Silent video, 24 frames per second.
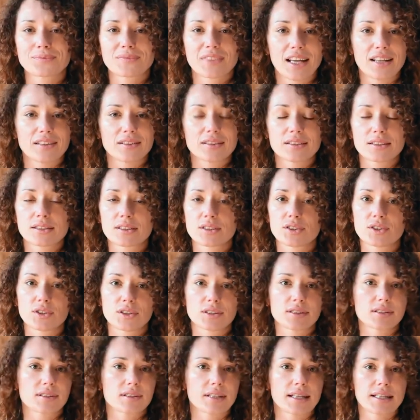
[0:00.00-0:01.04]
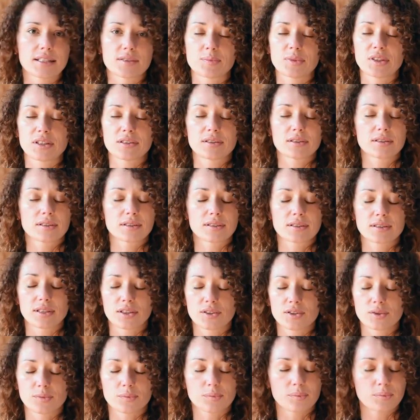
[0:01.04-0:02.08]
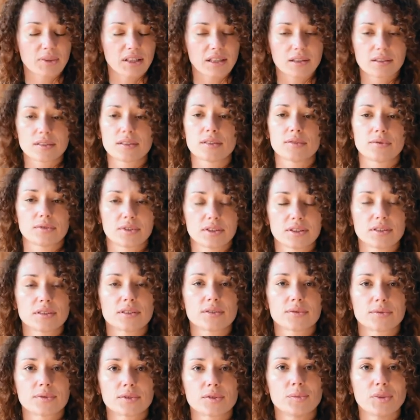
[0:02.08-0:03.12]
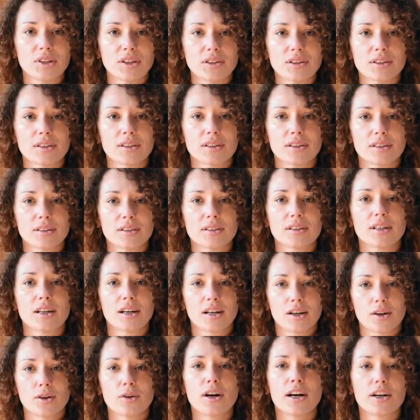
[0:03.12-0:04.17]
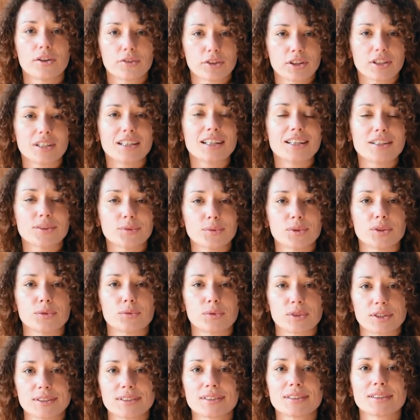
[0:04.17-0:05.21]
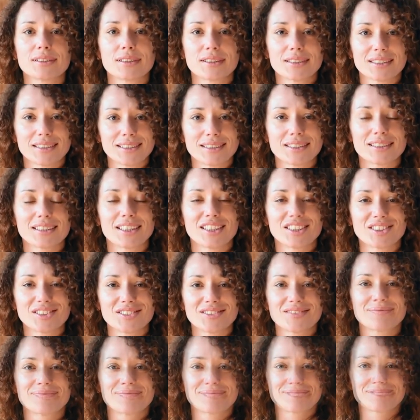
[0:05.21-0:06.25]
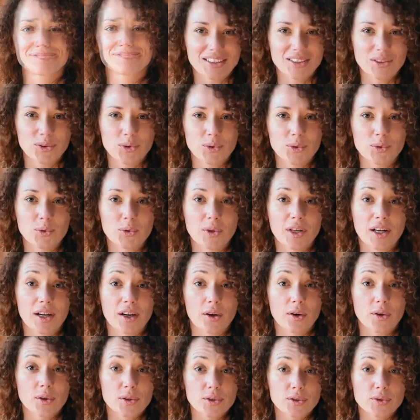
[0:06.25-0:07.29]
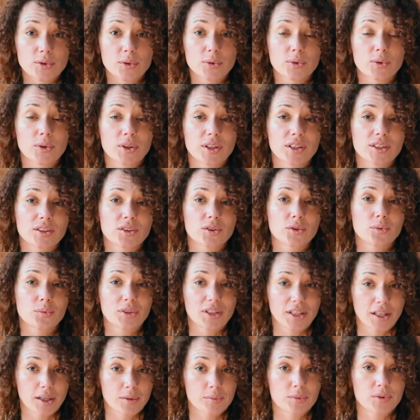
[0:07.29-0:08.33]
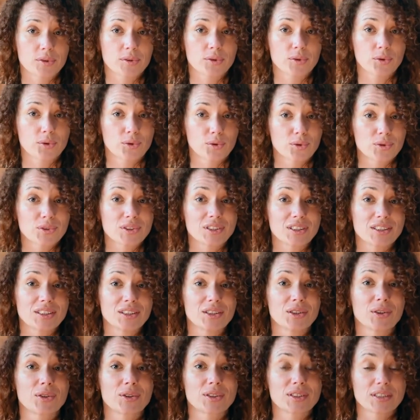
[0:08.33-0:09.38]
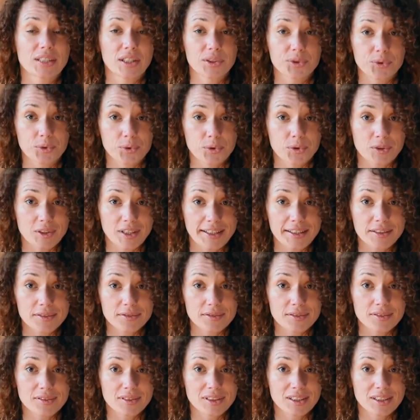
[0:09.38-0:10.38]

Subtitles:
And this just has been such a big difference for me, how I relate with the world since then. You are also going to be able to use it in your sexual life.